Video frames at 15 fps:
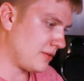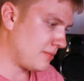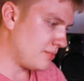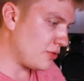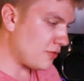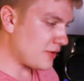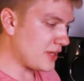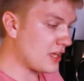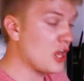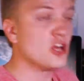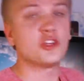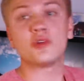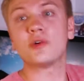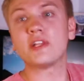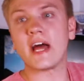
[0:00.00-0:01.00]
moving
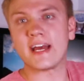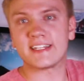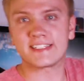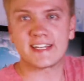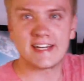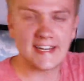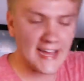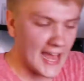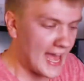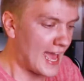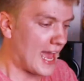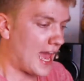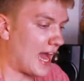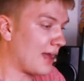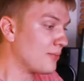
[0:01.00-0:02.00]
to Alaska.
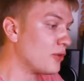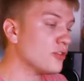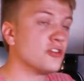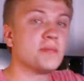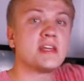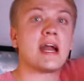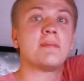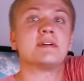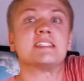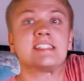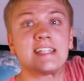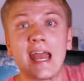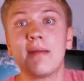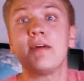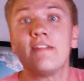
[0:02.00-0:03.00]
I'm going to become a
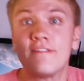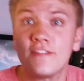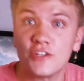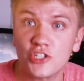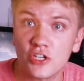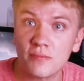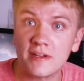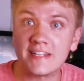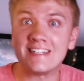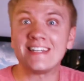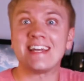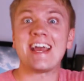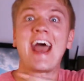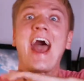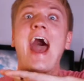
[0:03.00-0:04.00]
salmon fisherman.
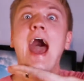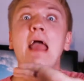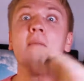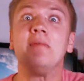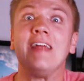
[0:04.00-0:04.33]
I'm